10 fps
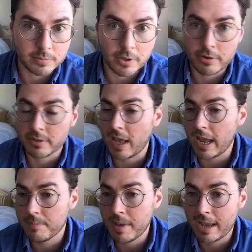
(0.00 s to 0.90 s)
whether it's
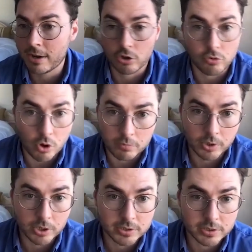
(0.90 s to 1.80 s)
iPad or
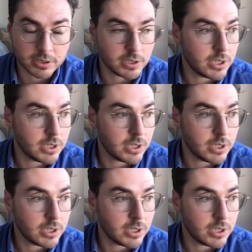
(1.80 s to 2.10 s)
Chromebooks,